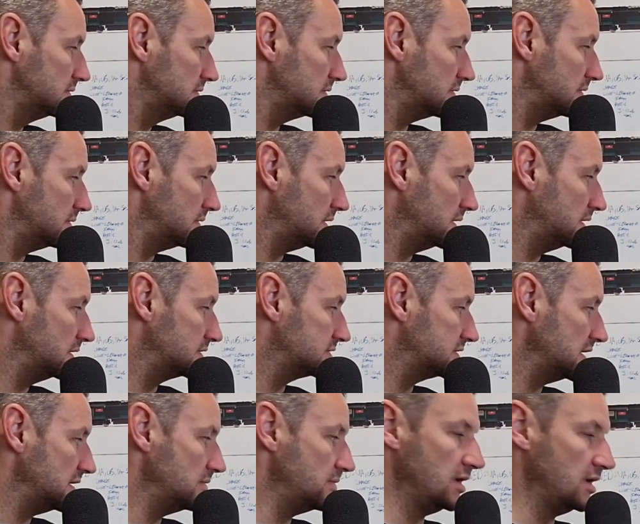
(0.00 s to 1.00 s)
in the same
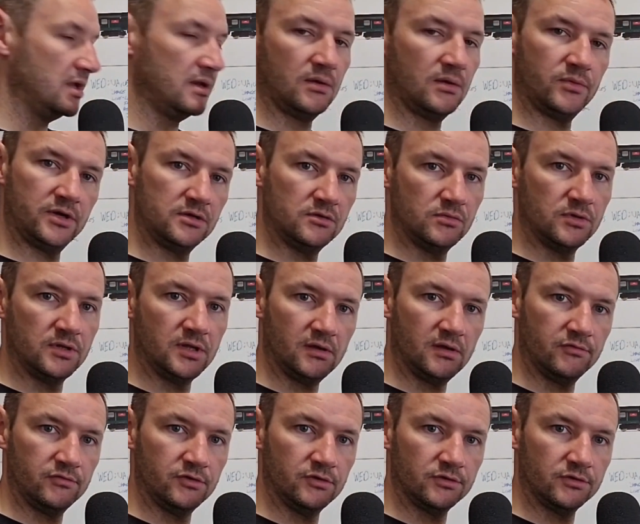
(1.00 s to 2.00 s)
area where you would have
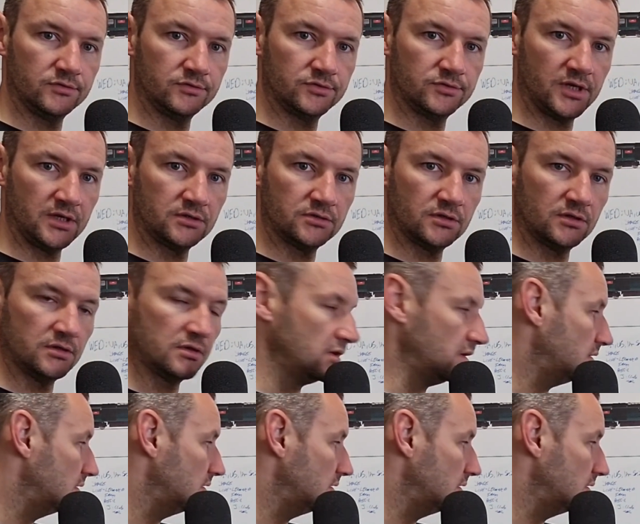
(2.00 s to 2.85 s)
your track circuit